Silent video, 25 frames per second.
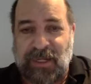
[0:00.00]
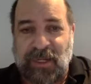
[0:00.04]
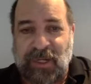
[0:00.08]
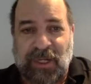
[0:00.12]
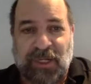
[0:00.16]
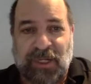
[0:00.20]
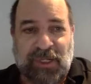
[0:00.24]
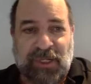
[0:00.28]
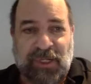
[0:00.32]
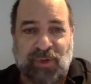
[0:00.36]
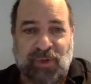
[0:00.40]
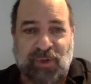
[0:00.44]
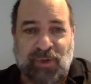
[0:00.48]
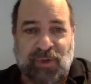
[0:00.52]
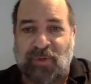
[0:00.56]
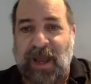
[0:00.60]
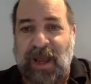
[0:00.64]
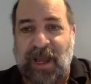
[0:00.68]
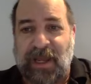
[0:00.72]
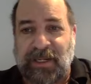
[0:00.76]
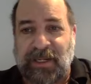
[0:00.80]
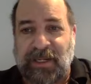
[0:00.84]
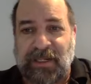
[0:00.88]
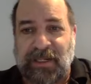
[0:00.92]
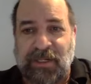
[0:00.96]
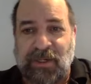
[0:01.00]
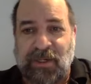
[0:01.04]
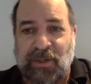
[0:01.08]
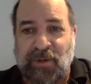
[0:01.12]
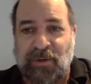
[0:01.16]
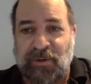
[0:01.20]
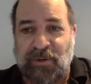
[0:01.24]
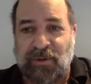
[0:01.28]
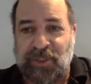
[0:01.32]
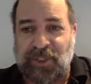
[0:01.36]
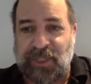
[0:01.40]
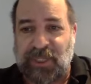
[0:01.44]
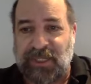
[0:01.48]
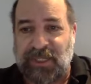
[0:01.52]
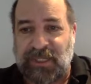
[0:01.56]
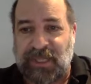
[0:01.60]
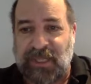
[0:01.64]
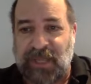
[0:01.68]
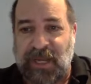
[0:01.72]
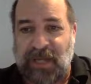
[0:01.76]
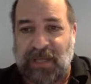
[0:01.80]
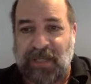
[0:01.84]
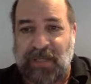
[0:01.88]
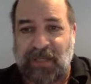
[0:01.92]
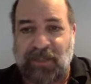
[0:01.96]
you can just drag it into Google Sheets,
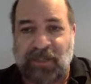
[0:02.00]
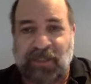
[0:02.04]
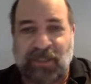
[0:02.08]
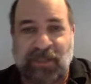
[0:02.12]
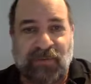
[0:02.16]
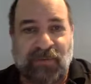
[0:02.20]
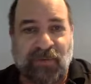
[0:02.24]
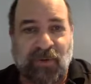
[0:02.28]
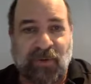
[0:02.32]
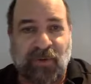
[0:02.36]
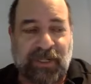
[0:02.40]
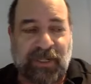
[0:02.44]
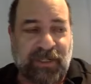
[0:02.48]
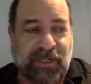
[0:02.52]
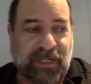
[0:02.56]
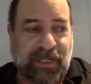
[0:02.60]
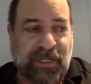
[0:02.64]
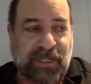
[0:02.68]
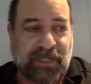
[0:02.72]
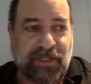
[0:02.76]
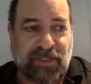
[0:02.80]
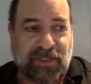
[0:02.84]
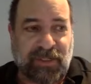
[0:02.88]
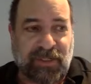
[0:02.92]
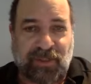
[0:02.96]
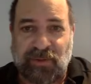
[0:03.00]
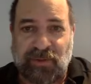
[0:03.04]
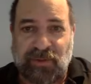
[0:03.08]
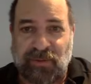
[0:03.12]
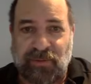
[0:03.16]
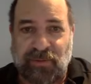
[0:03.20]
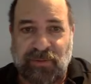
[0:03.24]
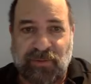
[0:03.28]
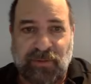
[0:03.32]
and it'll convert it into